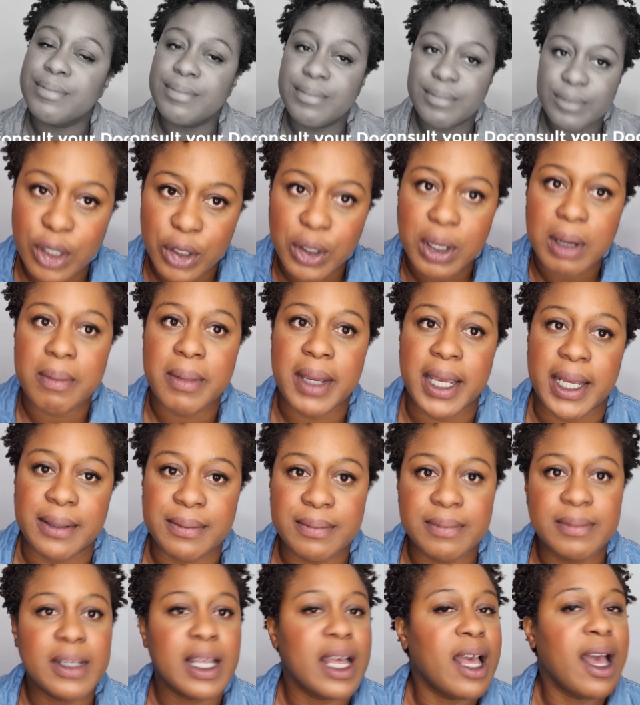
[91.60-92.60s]
Look at me.
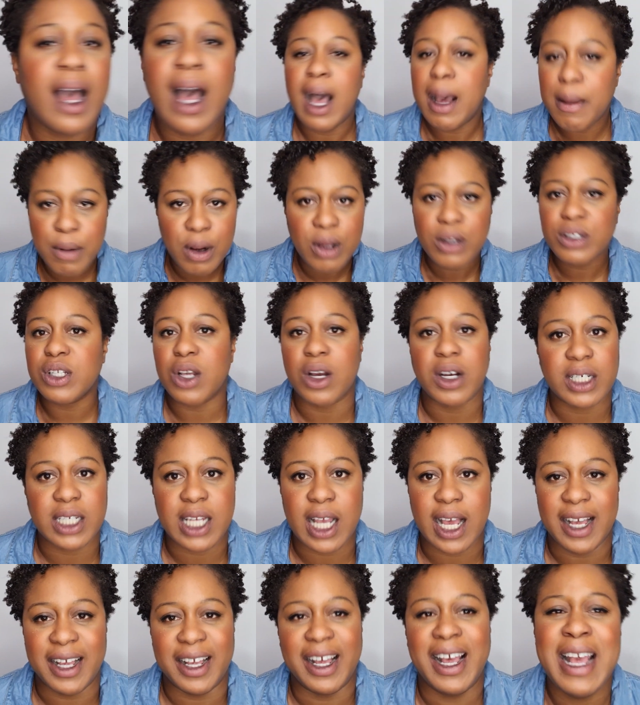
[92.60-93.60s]
I'm not a doctor
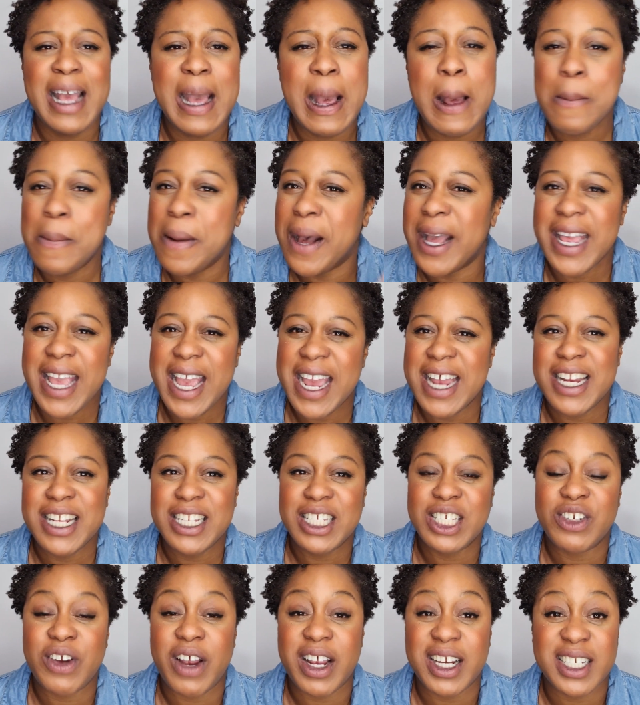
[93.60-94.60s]
by any
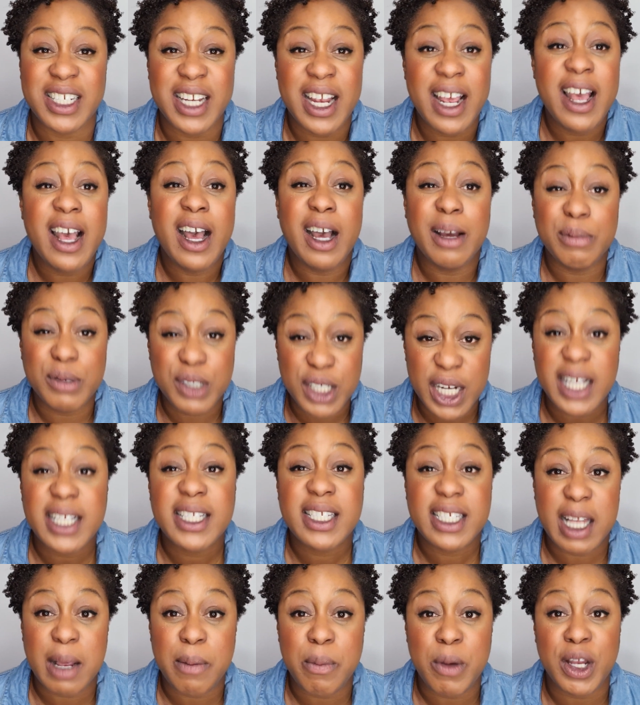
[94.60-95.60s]
stretch. I'm
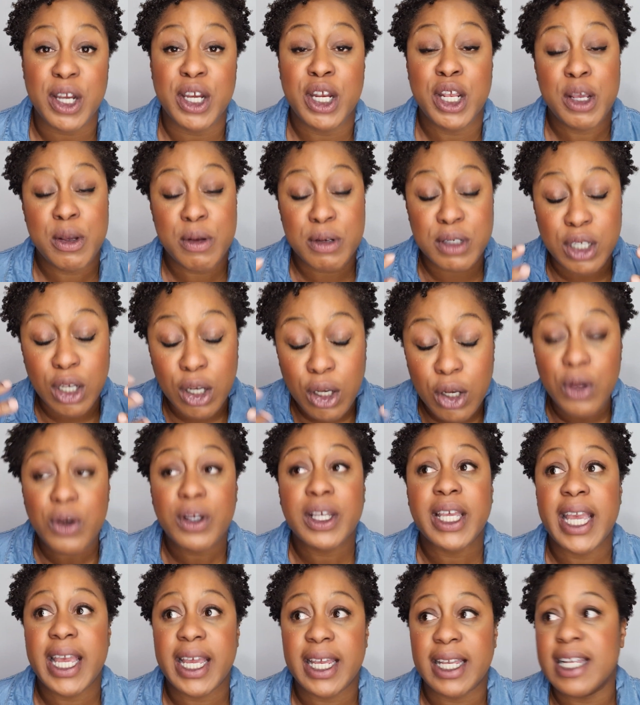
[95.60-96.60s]
just someone who's
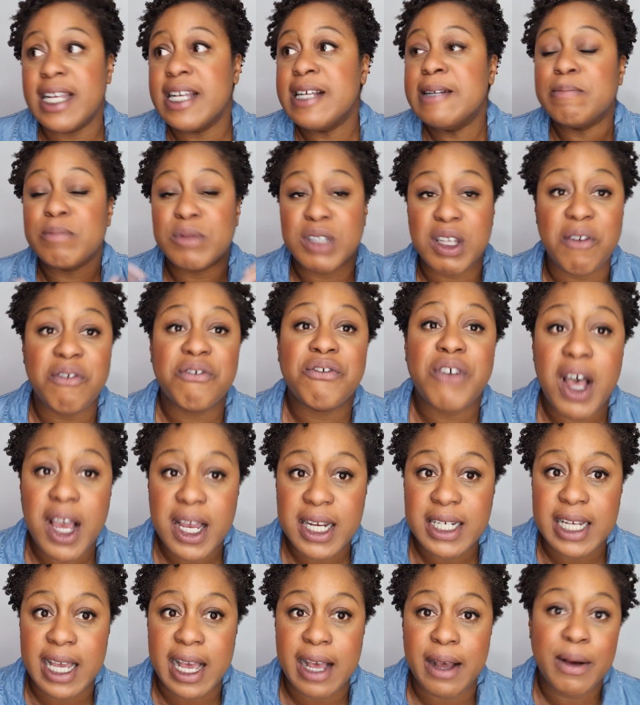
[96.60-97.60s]
looking to
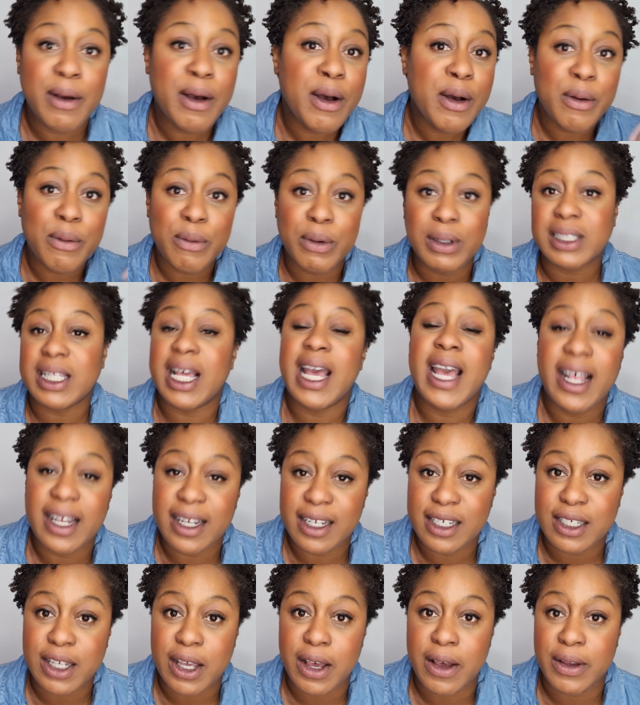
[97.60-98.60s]
find out what the hell
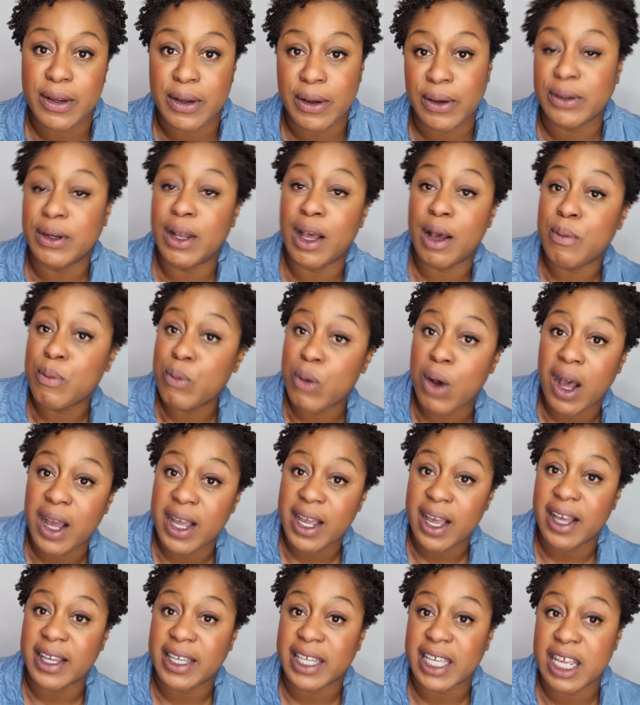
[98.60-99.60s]
is going on and
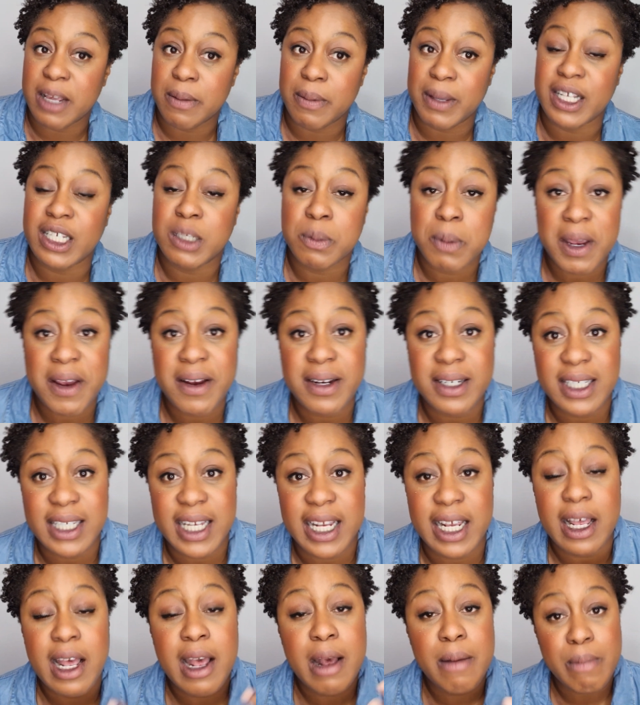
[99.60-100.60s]
why I keep
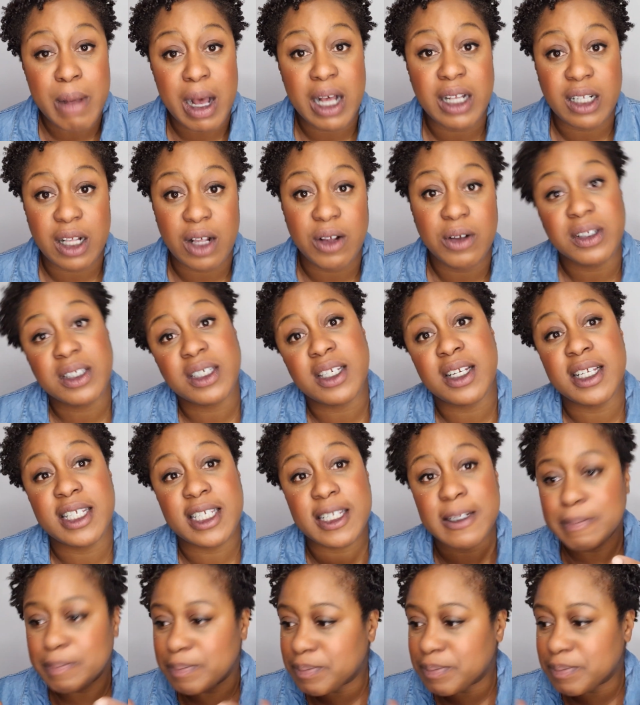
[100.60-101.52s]
experiencing mouth ulcers,